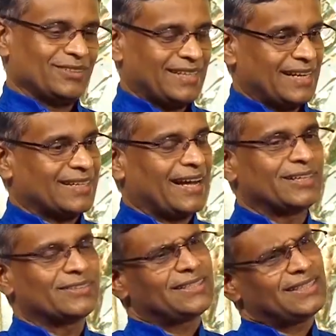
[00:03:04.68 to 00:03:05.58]
that
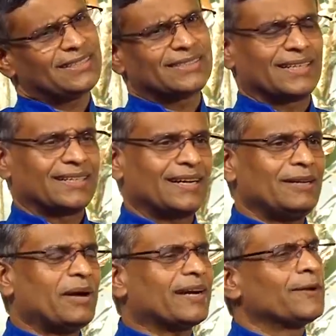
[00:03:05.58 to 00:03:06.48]
kind of thing is
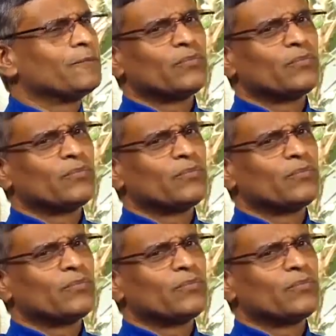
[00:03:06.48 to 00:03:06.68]
generally. But